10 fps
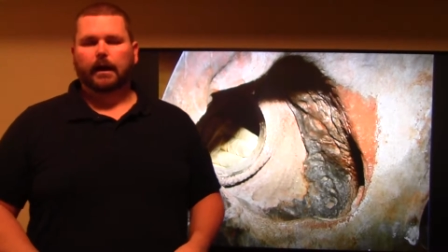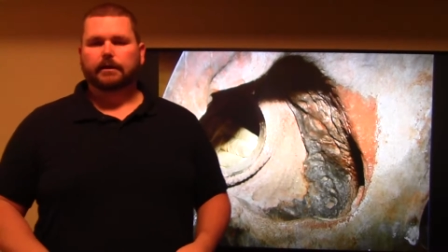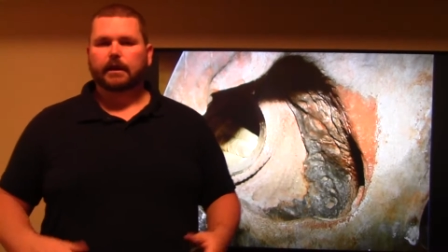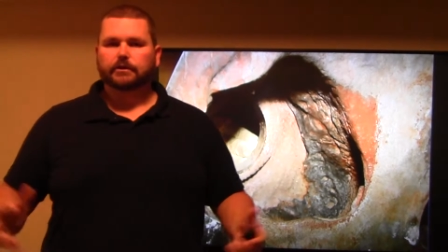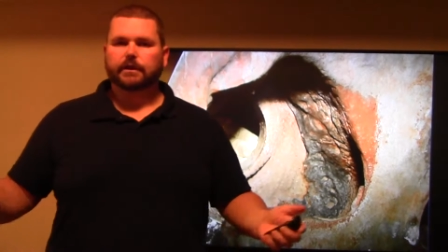
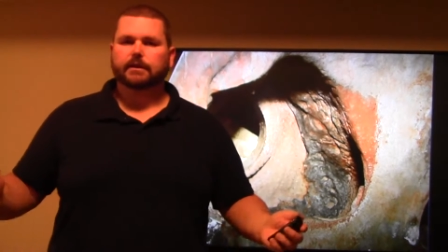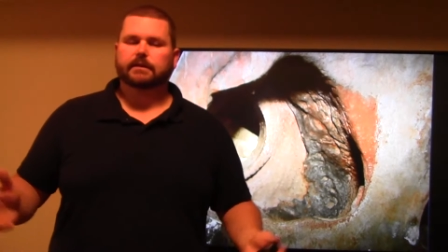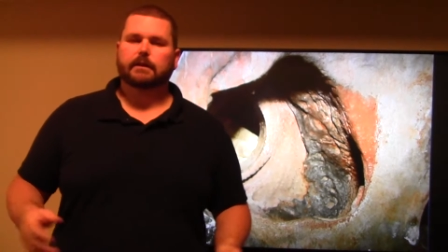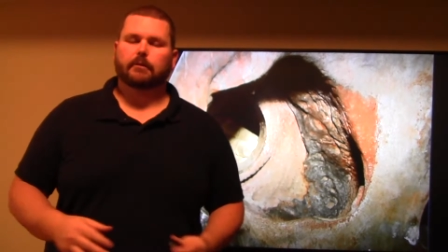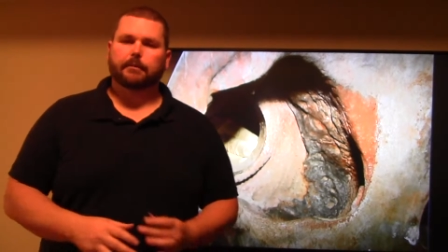And you can
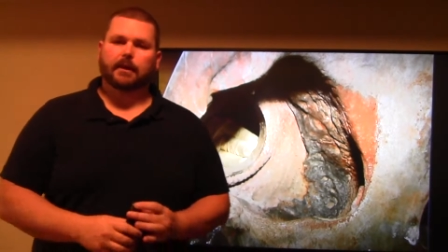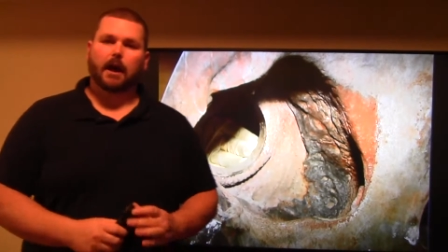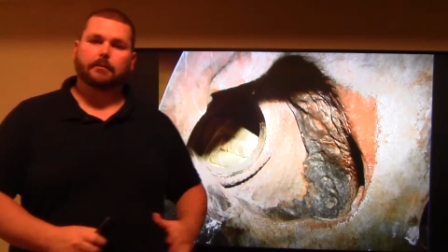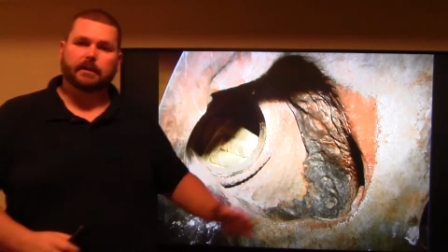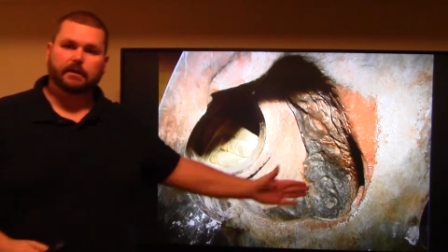see right
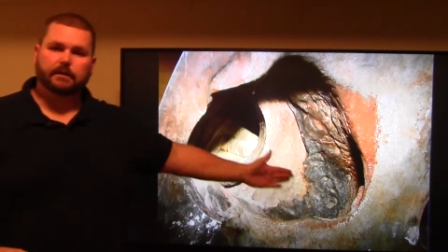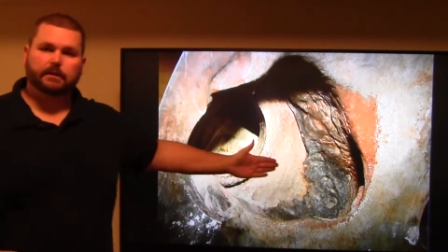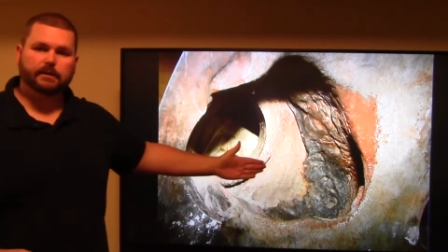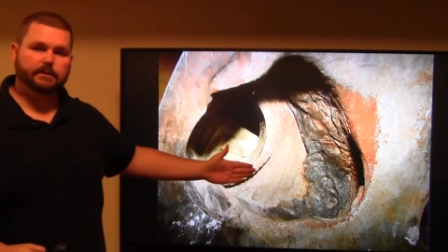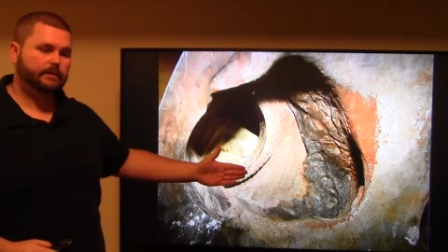behind me,
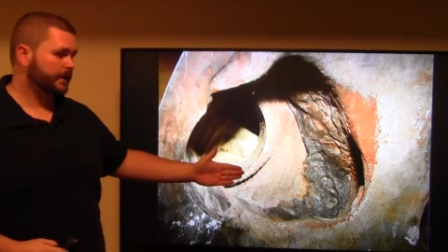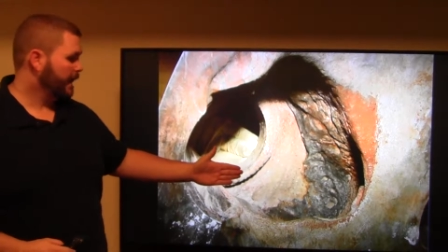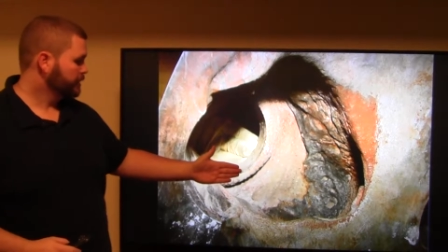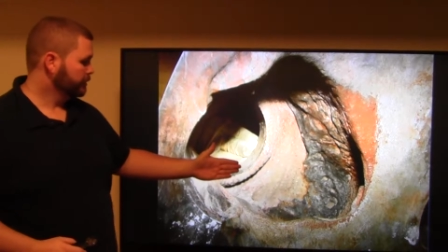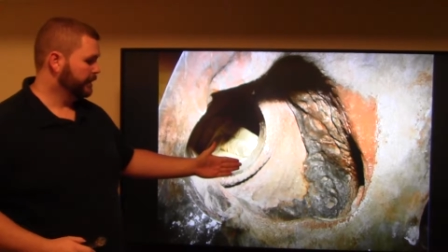this is the
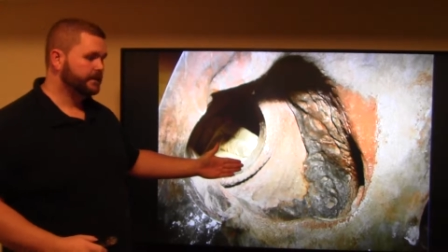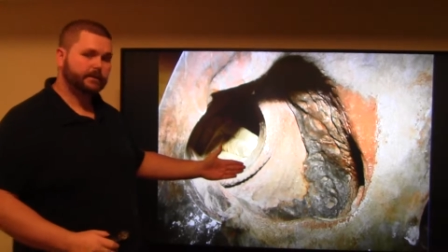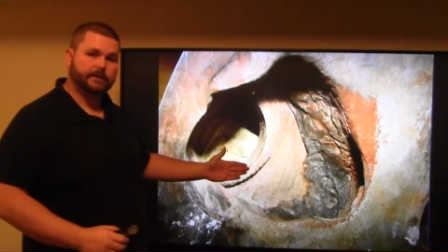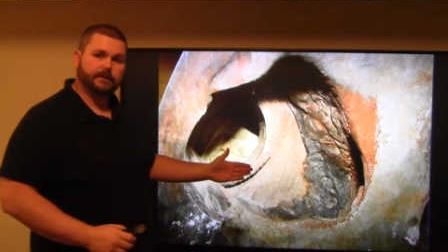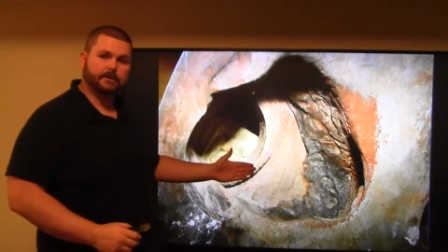actual
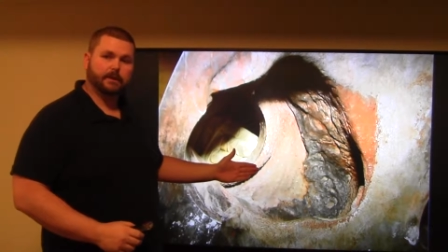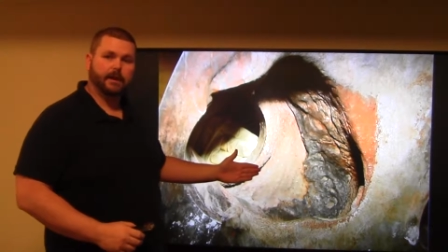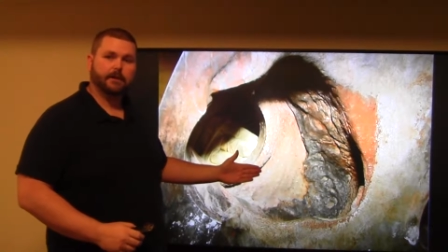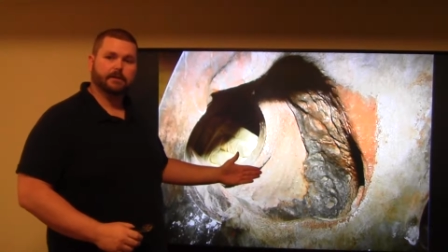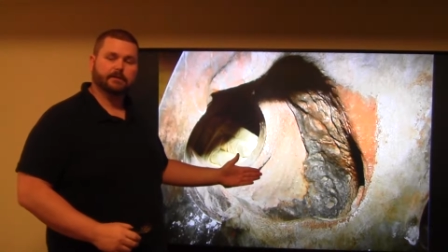incident, the
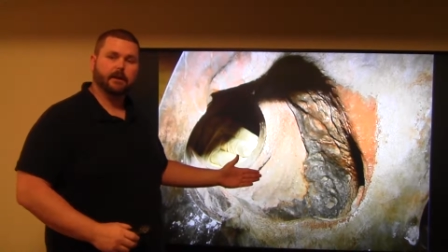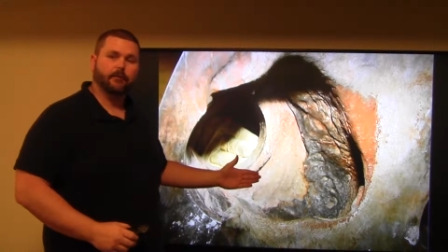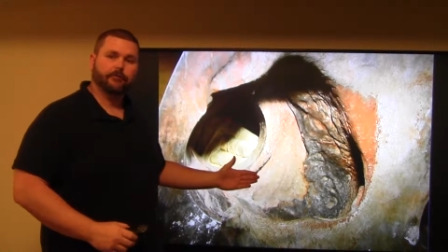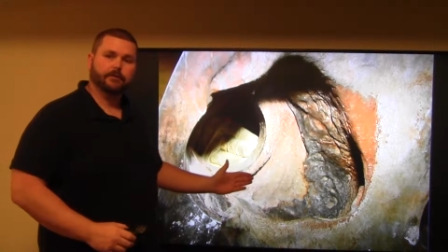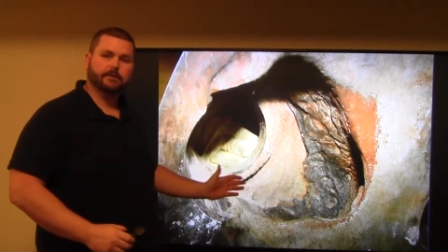head
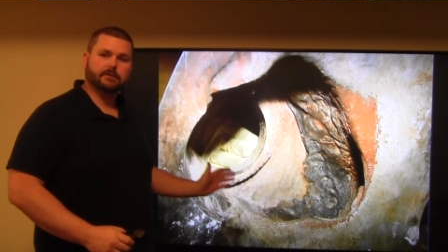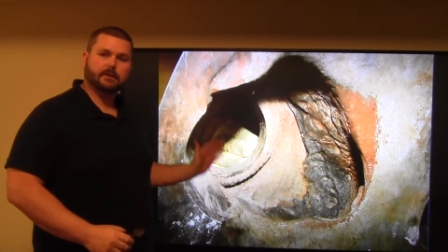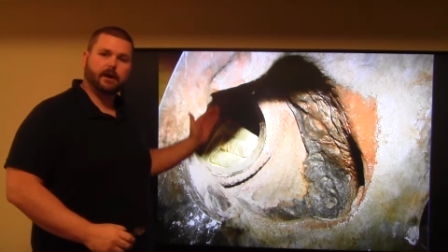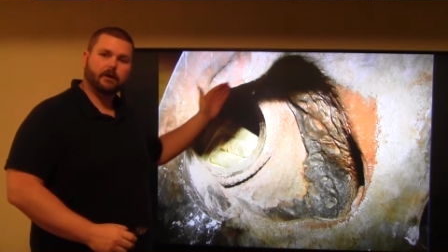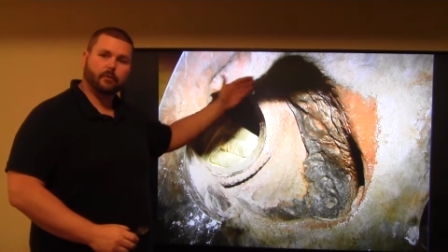itself. This is
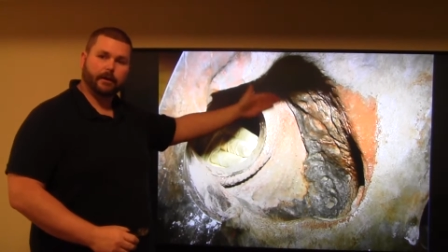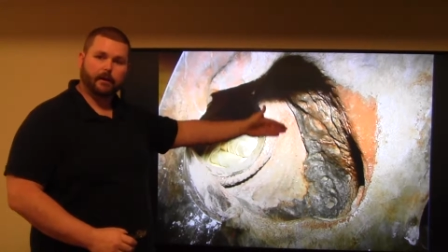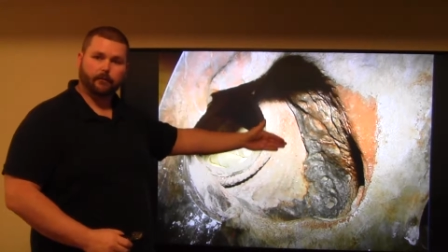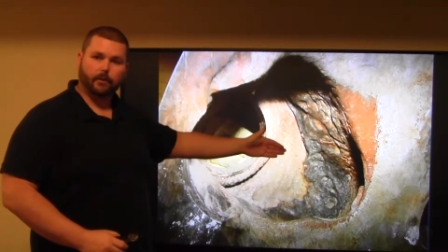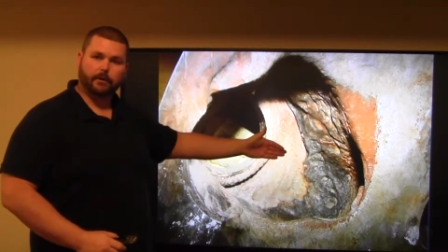a cutaway
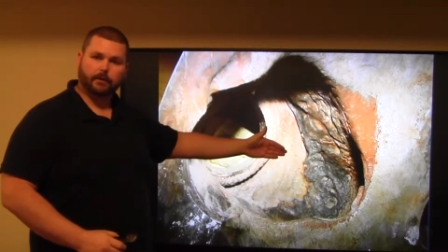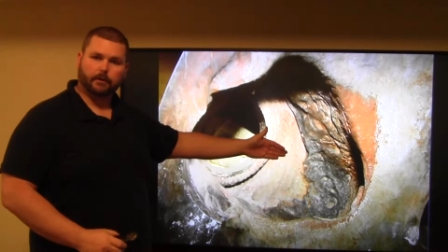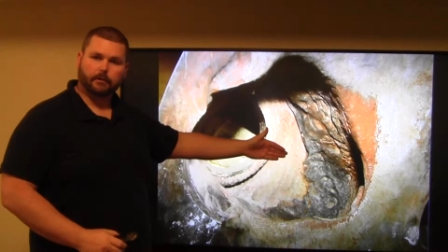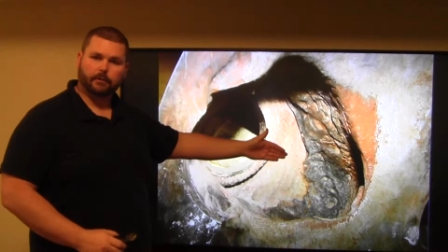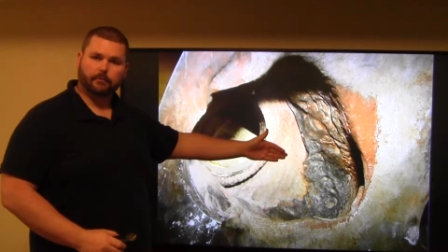of where
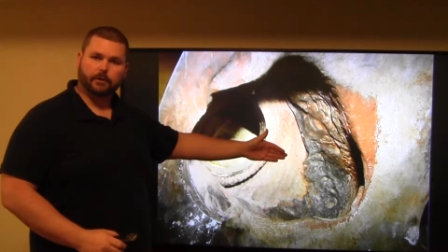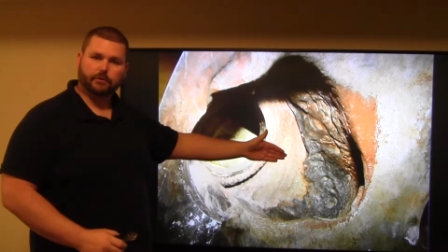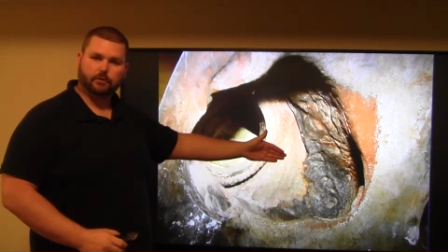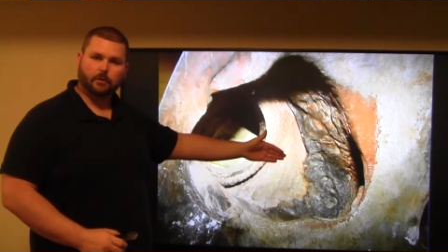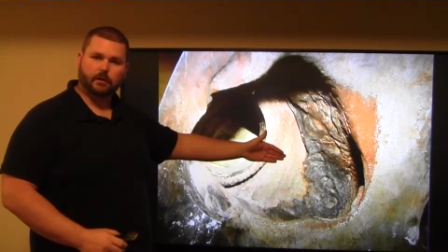the number 3
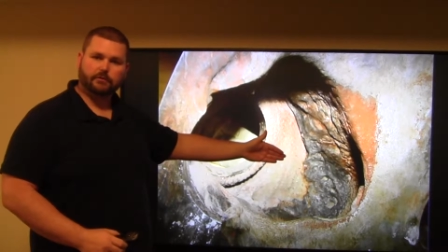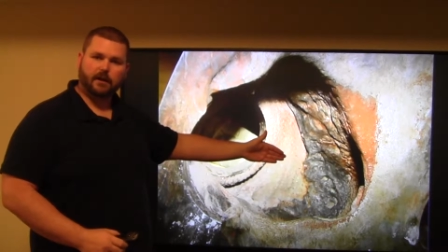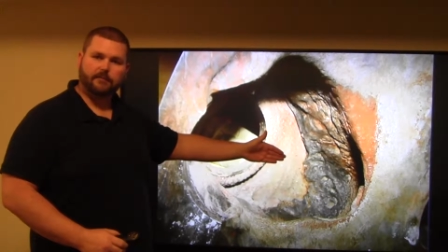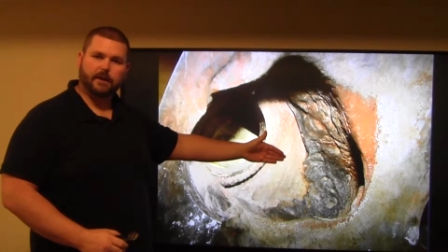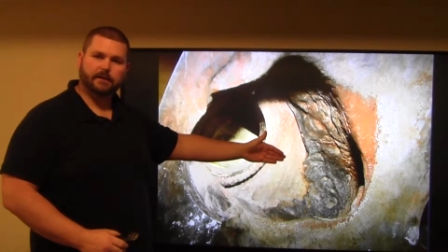control rod
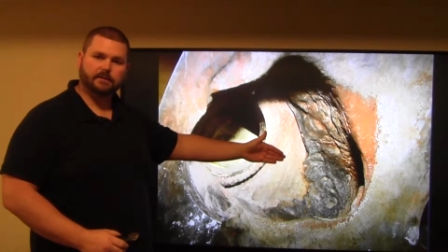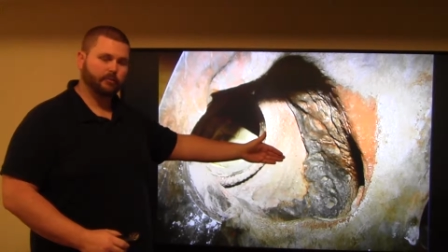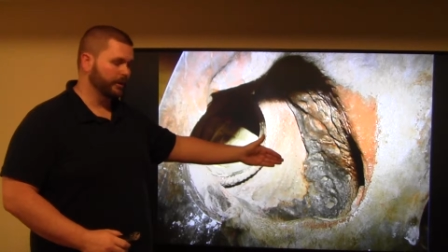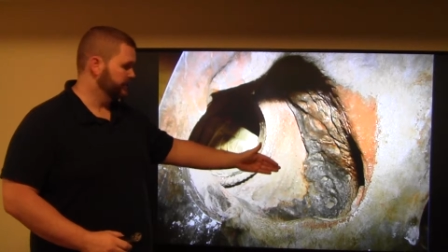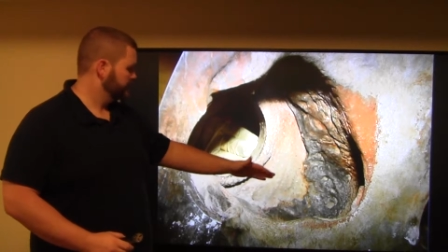drive
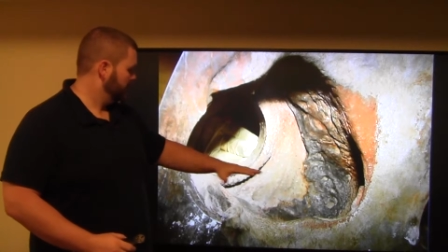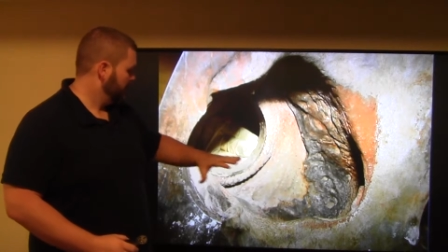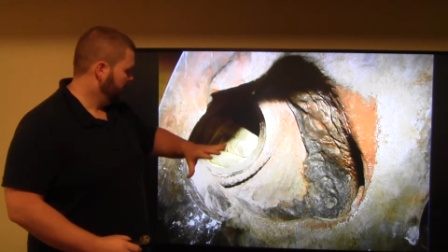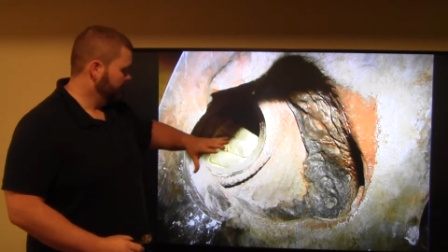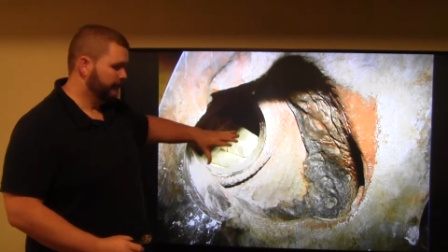mechanism was.
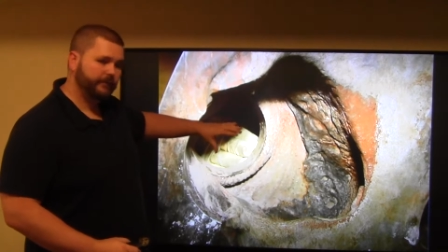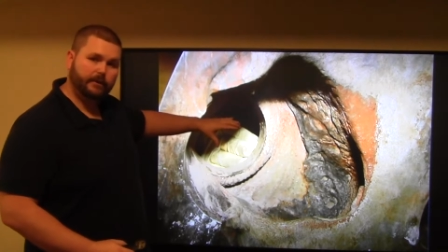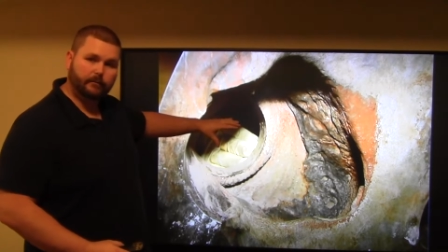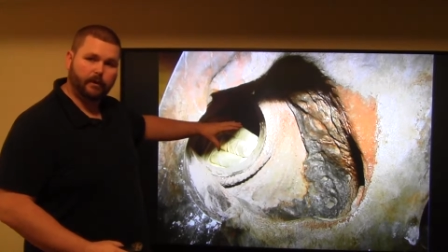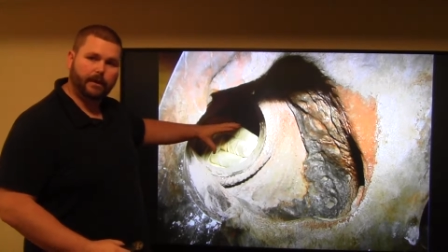It would
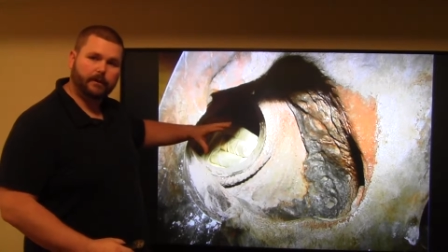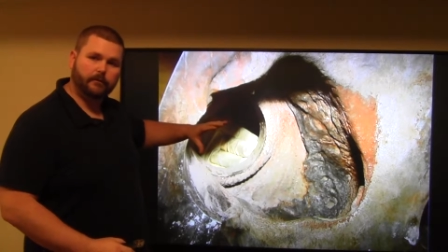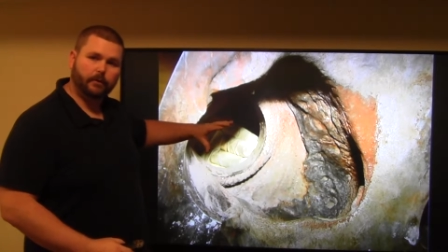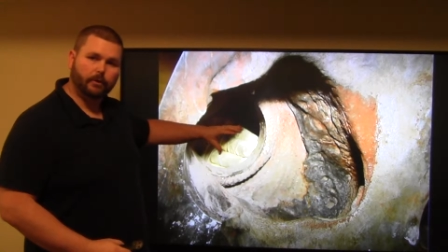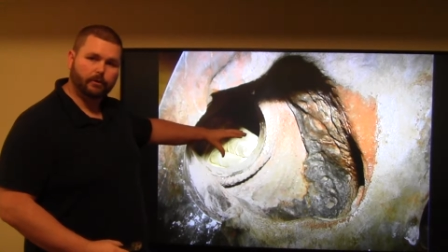fit in right
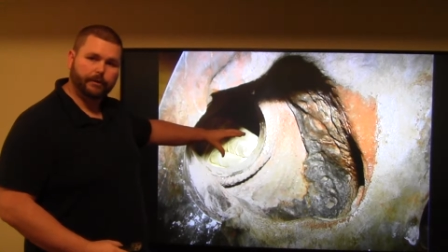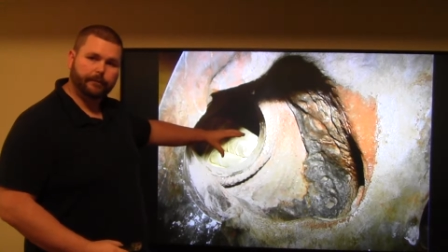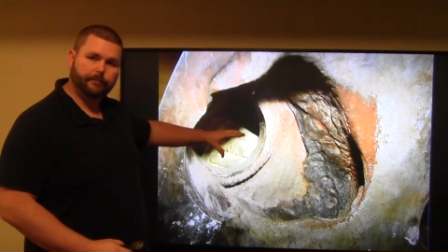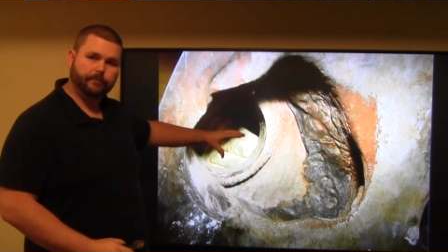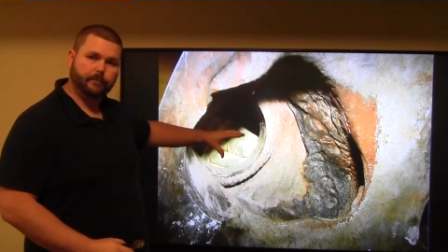here vertically.